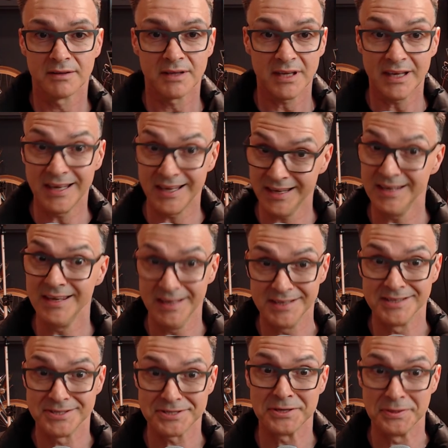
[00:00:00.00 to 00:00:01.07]
He is
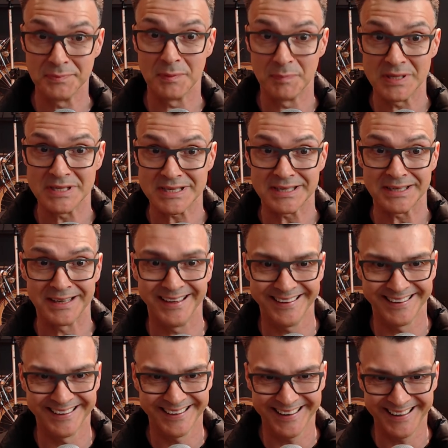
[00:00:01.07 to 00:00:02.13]
super busy.
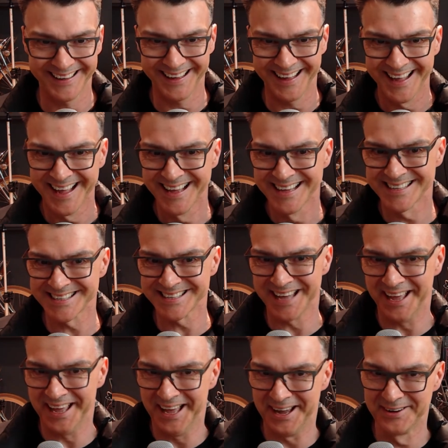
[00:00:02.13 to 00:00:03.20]
So
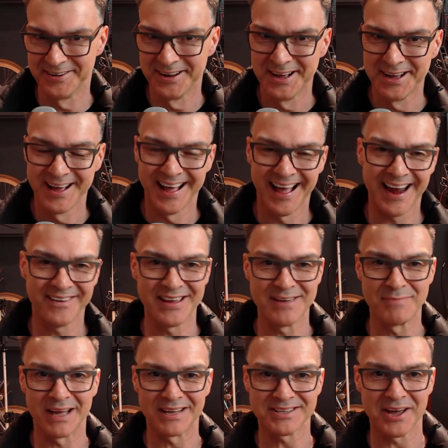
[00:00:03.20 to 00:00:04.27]
our
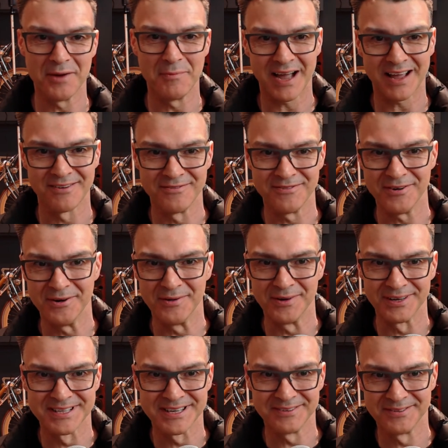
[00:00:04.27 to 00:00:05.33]
emails go back and
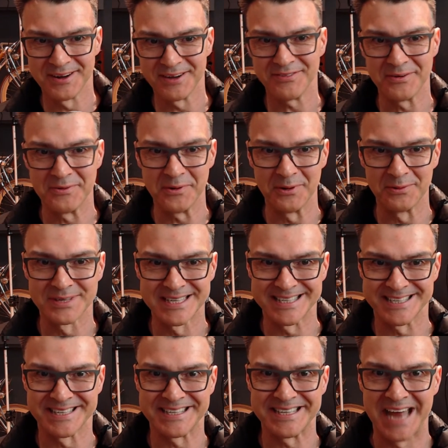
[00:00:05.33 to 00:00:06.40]
forward. I think we're always
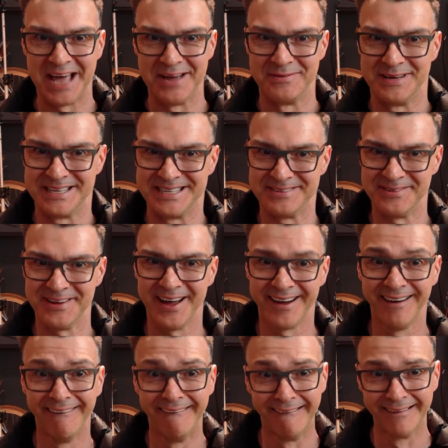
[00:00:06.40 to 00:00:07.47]
discussing how busy we are.
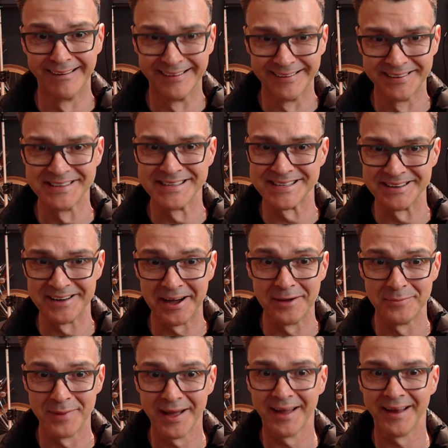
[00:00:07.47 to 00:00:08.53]
Oh, it's a
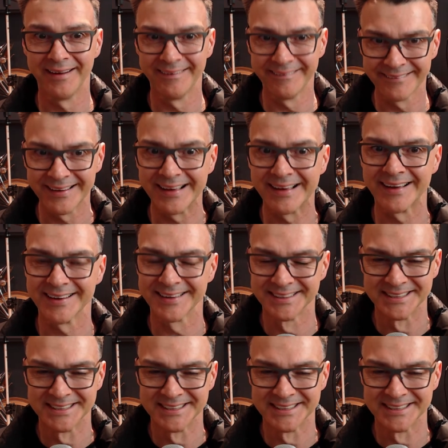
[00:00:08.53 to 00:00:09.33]
nightmare.